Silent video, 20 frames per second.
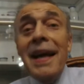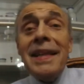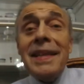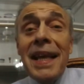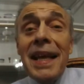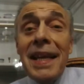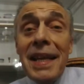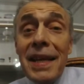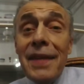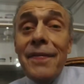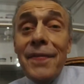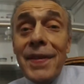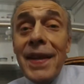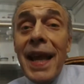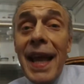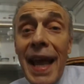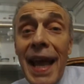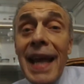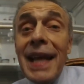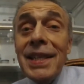They live
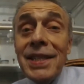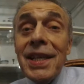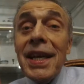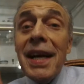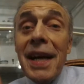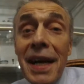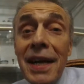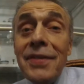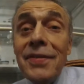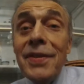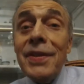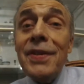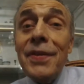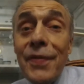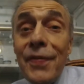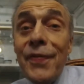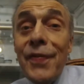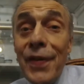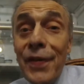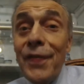to age
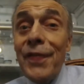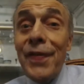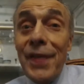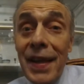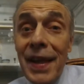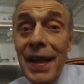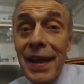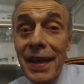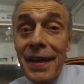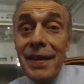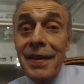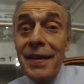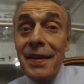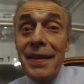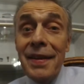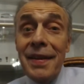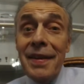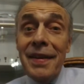115